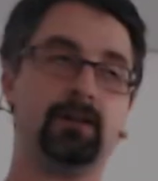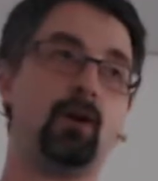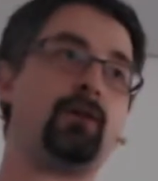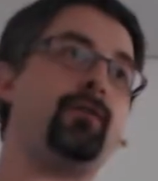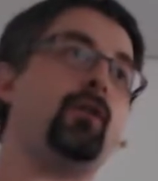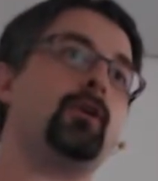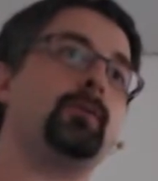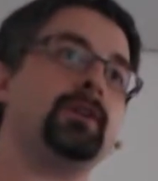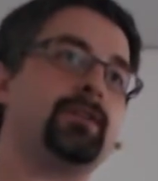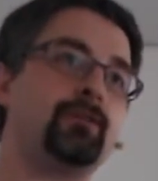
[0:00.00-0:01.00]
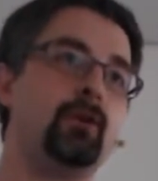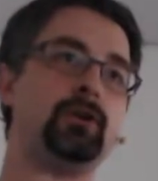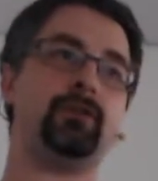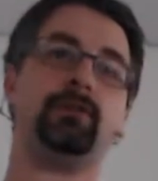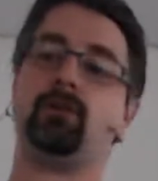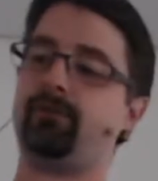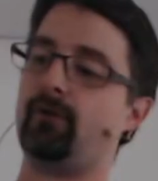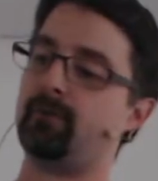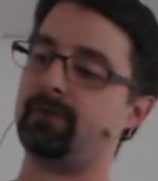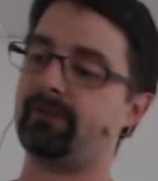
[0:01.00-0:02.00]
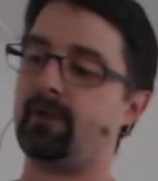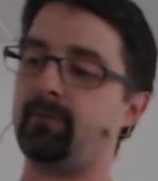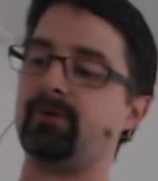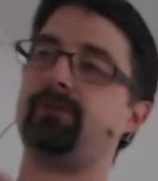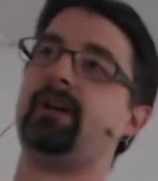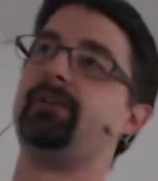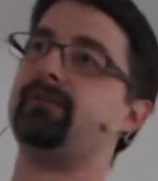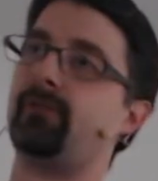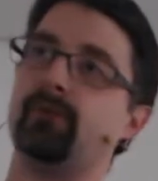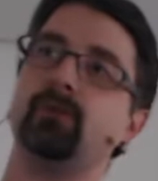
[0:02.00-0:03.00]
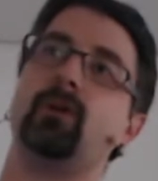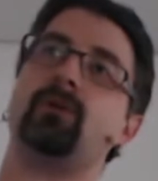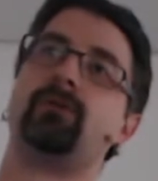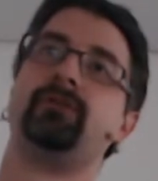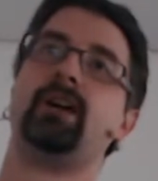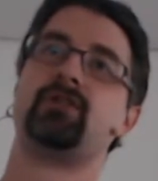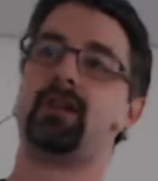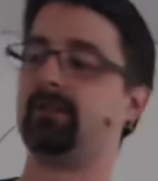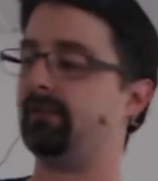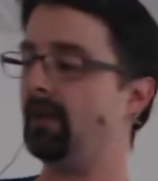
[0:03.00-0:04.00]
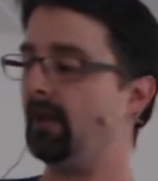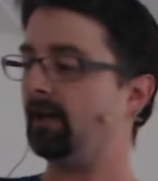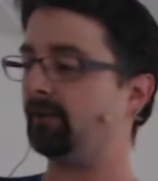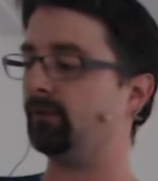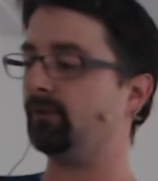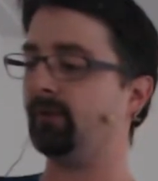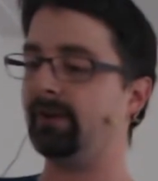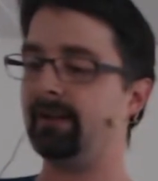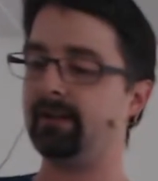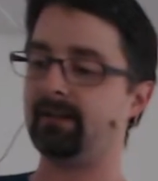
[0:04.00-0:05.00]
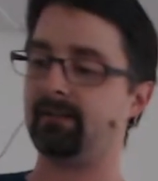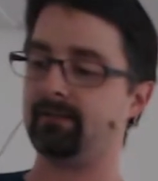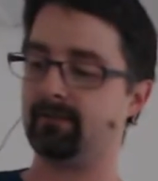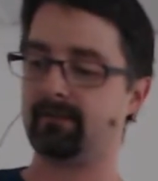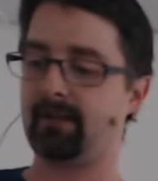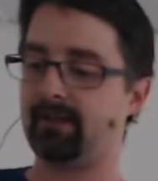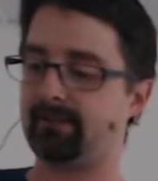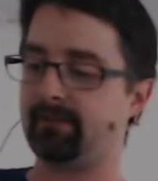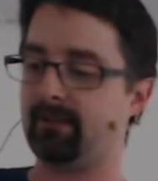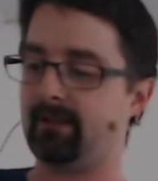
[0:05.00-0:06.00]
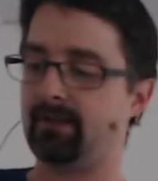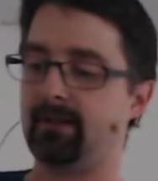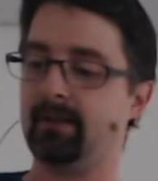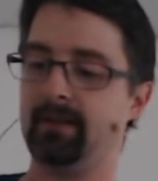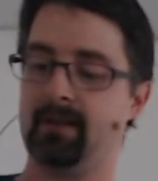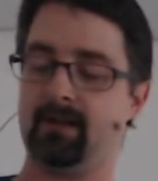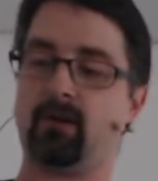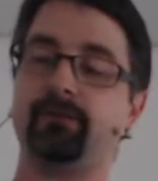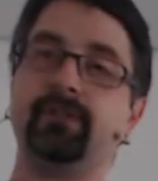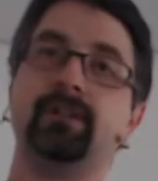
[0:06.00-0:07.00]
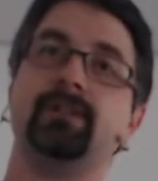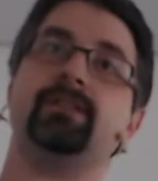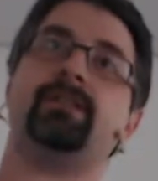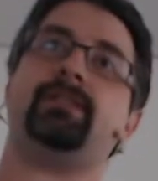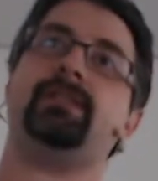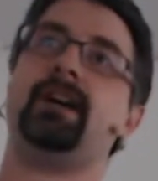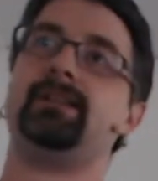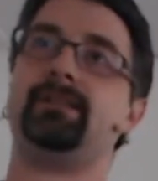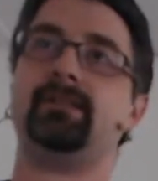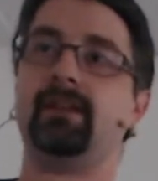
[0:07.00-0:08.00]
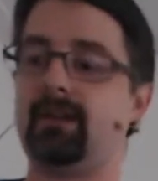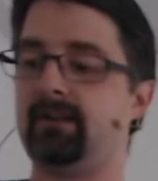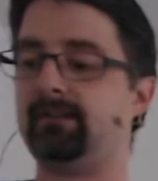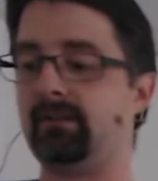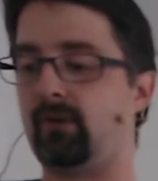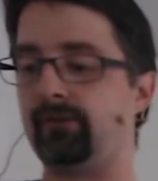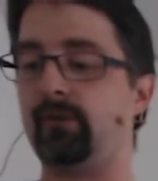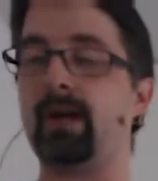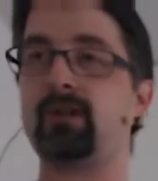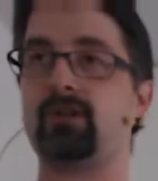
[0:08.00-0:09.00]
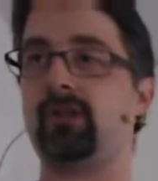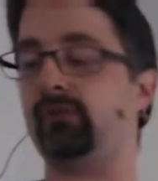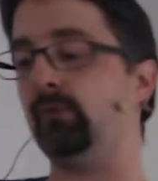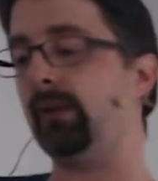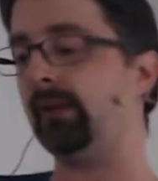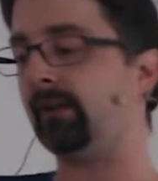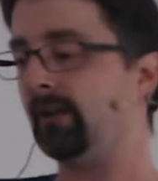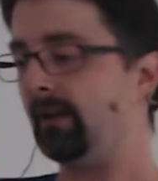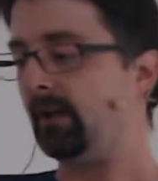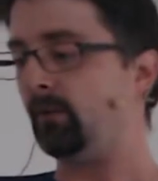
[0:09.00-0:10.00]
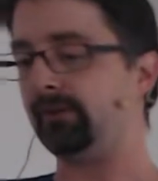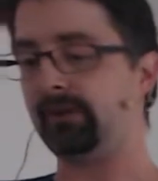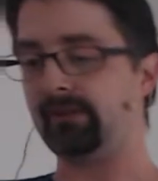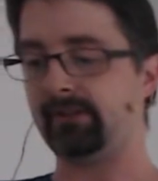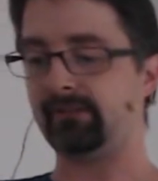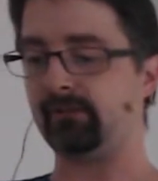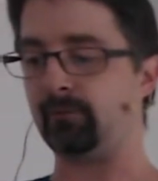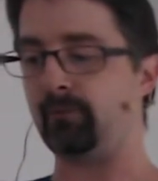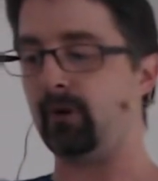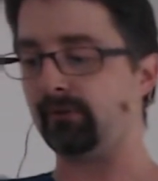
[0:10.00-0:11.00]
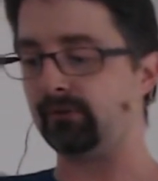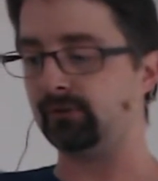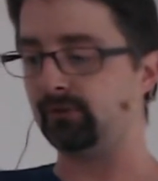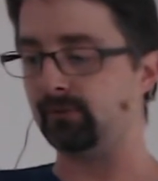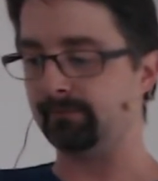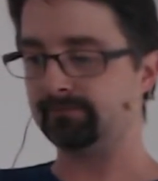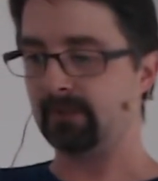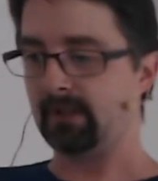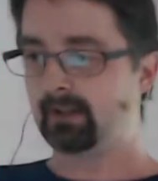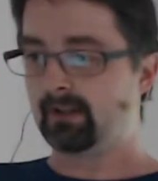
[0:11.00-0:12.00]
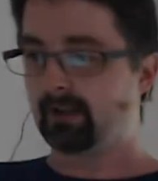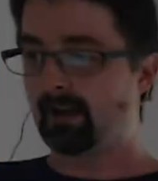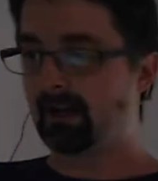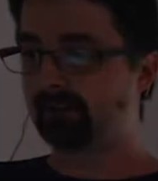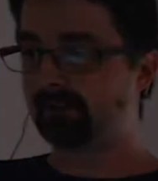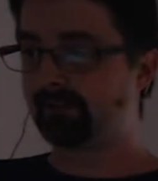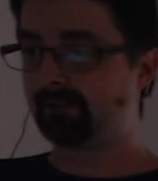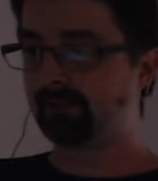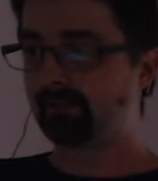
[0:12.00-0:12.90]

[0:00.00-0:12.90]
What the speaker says: log formats. All these log formats are processed through Logstash, and you really get confidence that the configuration is doing what it is supposed to do. And